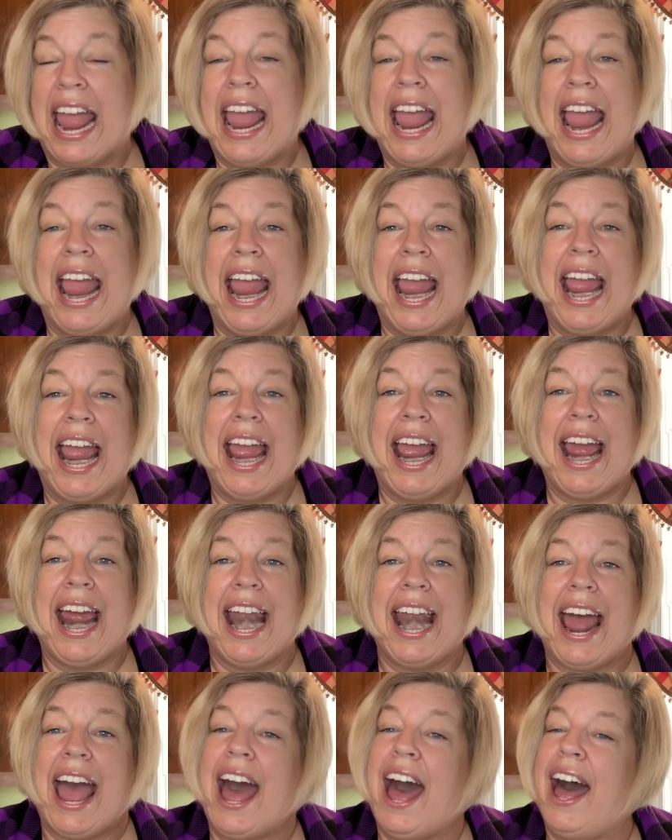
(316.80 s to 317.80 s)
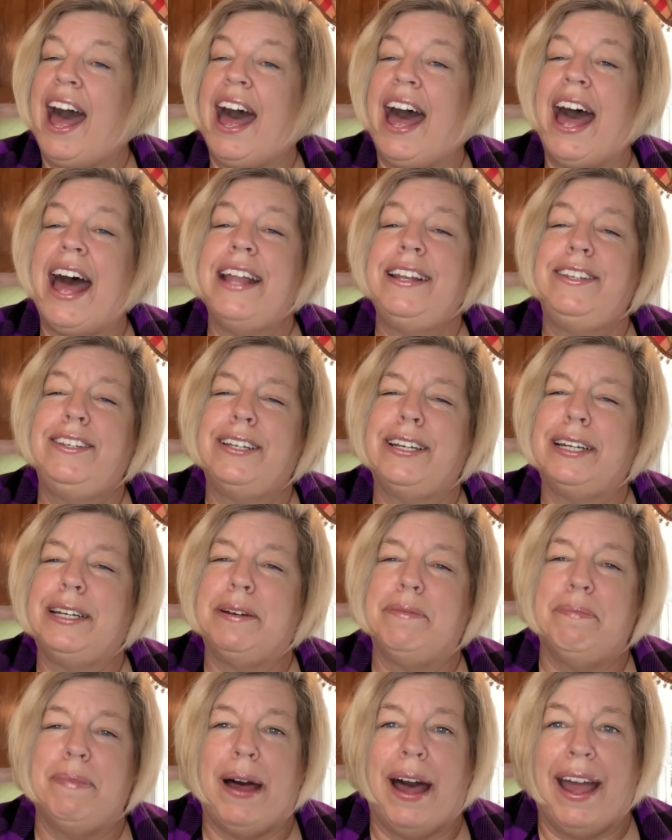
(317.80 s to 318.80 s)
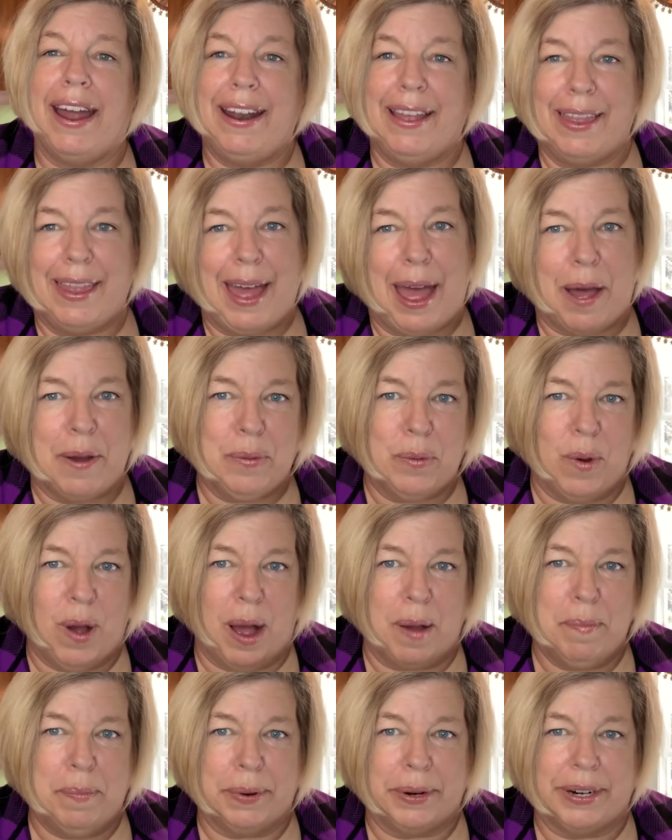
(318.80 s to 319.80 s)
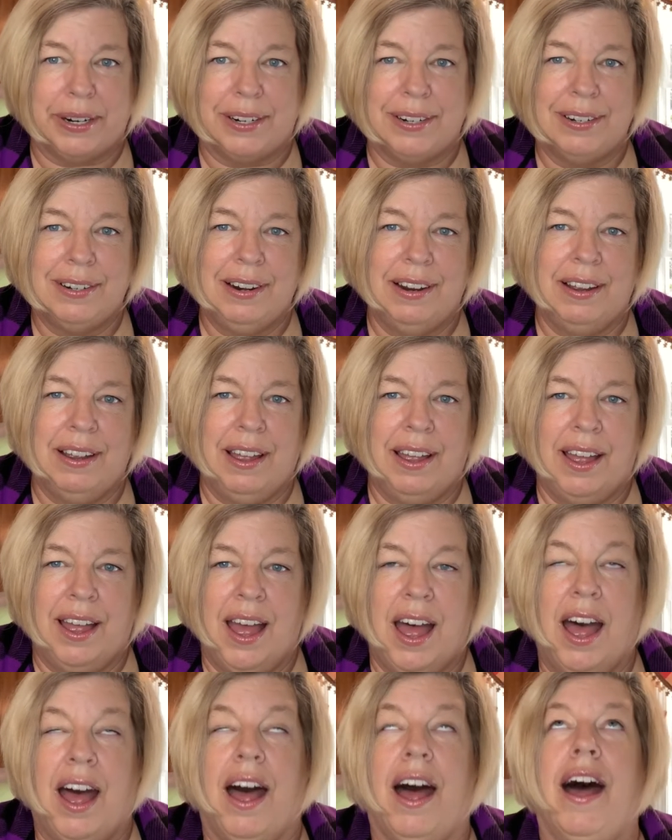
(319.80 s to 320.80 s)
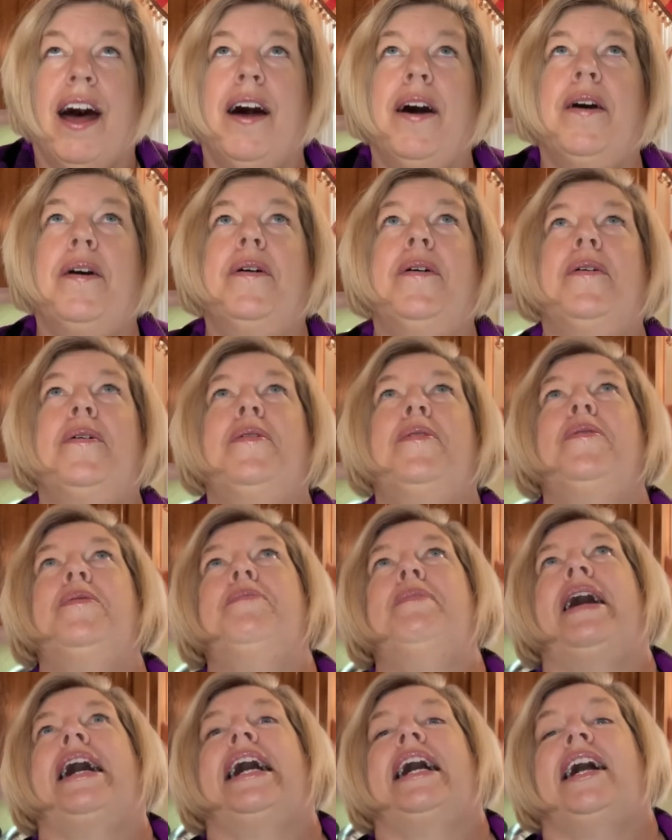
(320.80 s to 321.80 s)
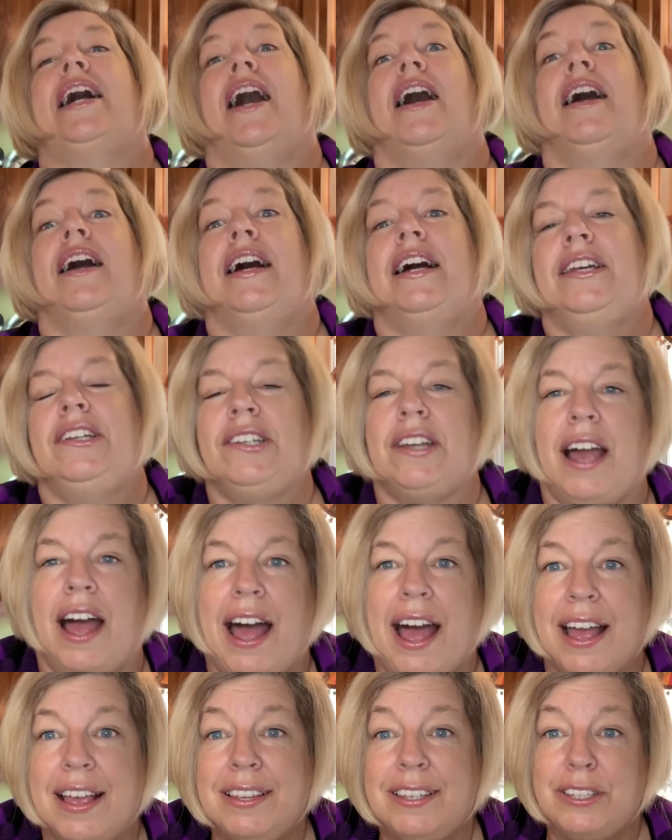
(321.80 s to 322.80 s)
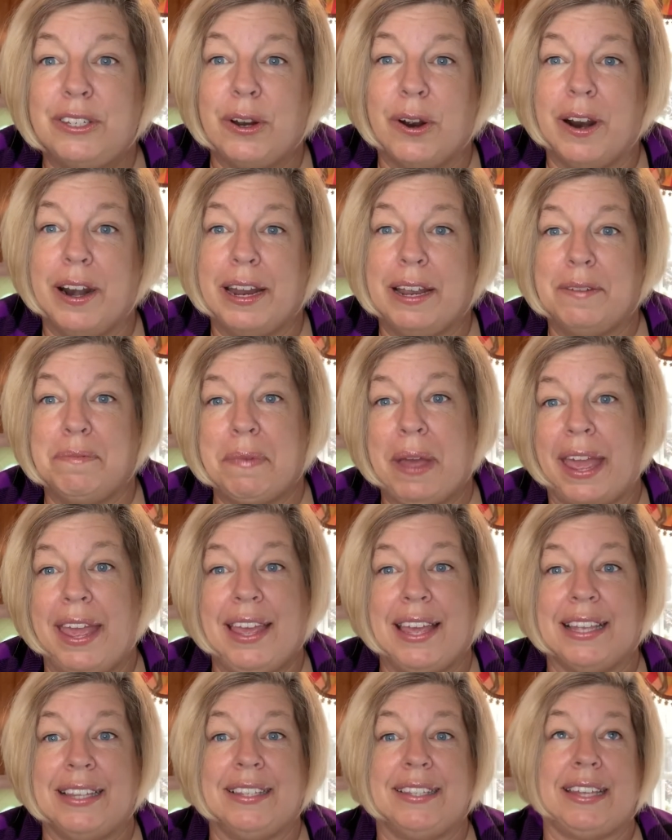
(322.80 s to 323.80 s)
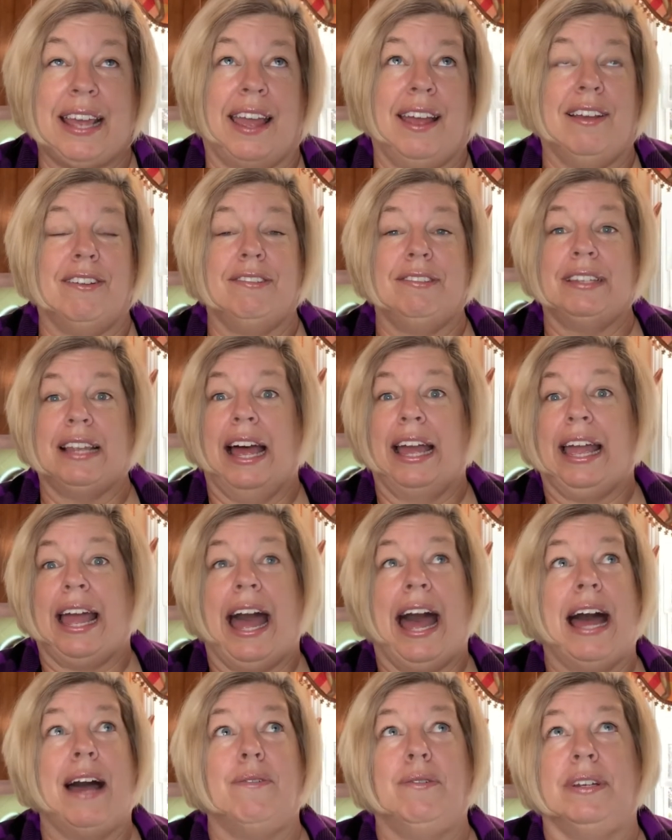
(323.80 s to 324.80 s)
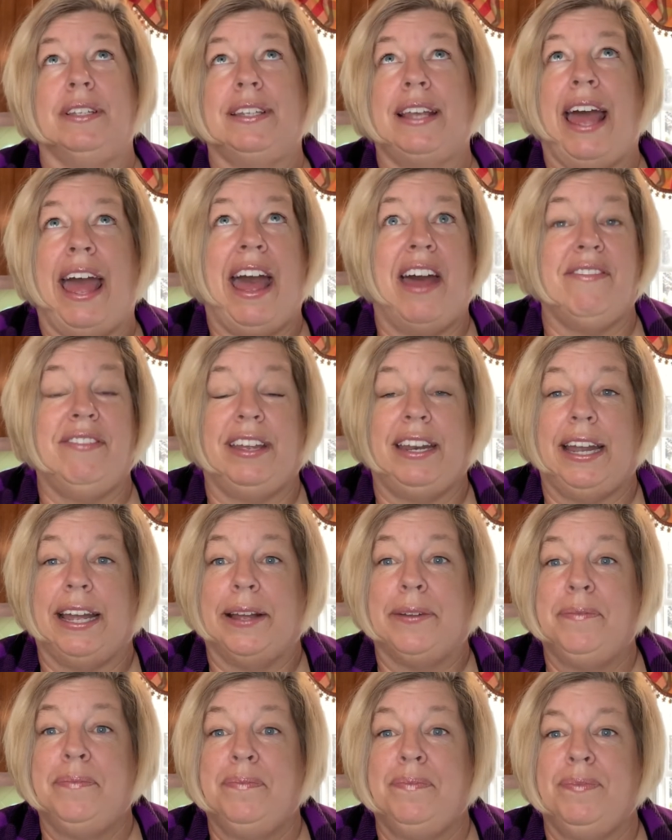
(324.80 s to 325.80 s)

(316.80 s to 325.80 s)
and I took a bite of that Whopper. Oh my gosh, I started making sounds like I was having a